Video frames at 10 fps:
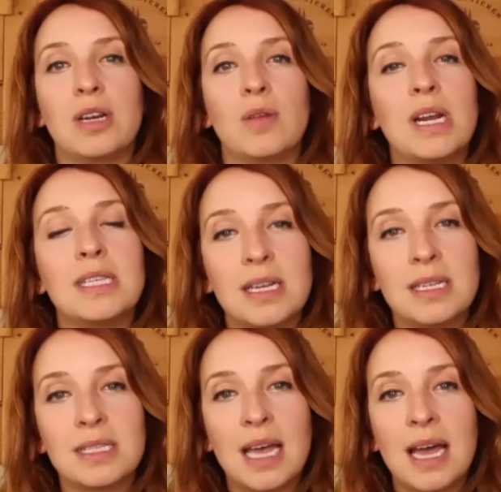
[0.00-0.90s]
and when it does
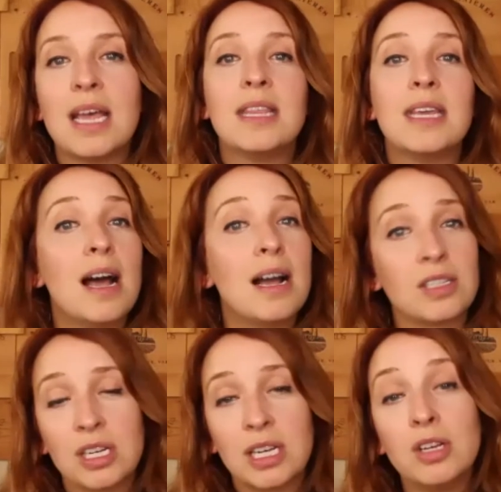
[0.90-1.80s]
that, the
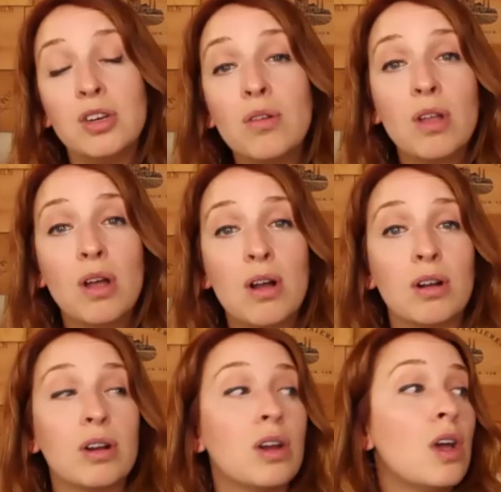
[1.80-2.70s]
oxygen can no
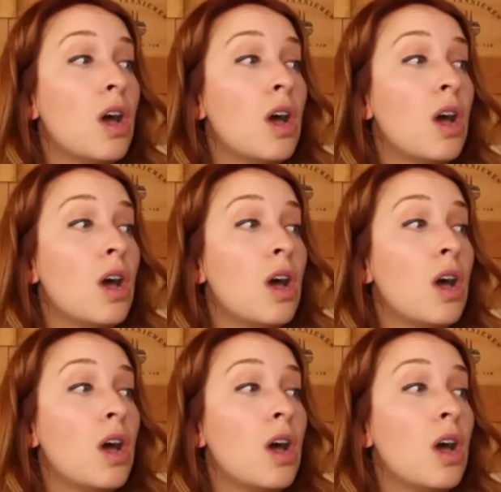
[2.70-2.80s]
longer